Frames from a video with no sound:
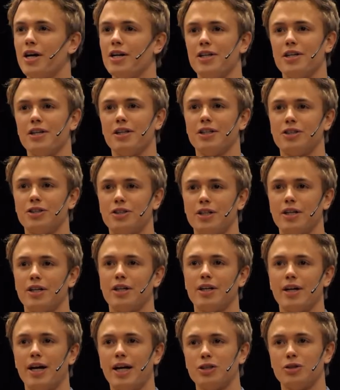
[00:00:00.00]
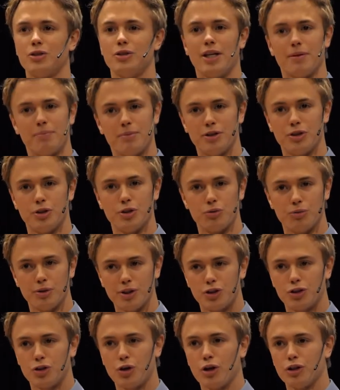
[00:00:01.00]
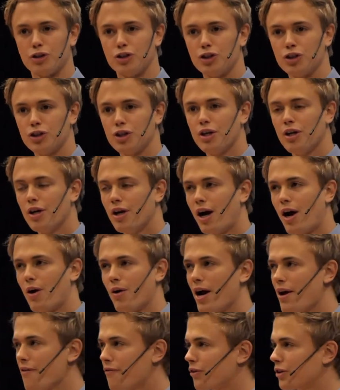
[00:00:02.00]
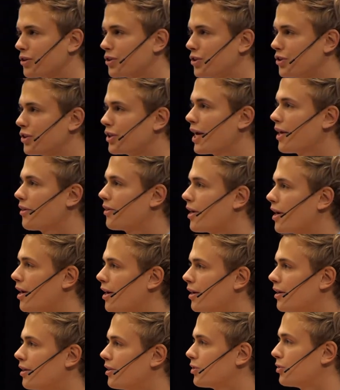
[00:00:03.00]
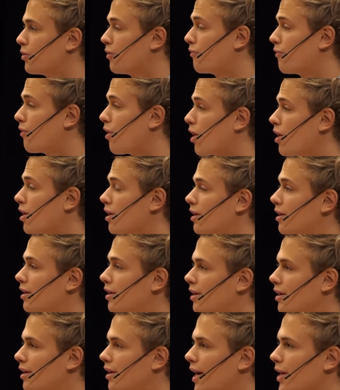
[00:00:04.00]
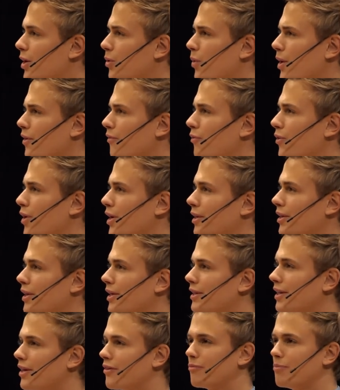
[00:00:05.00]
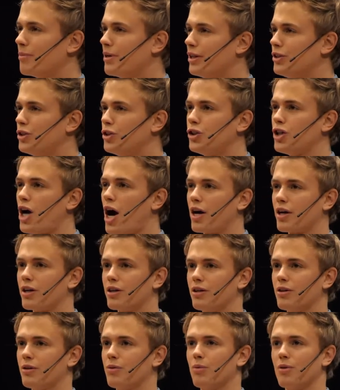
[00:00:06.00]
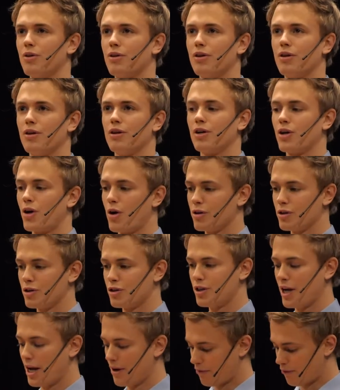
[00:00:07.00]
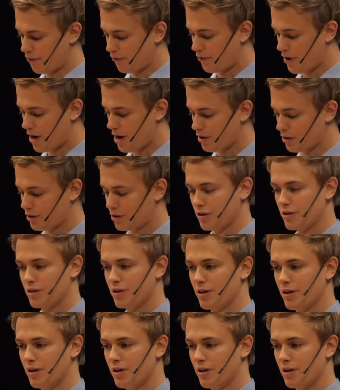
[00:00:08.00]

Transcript: idealistic actually led me to research our efforts to get there so far, and quite frankly, left me shocked with the current state of affairs.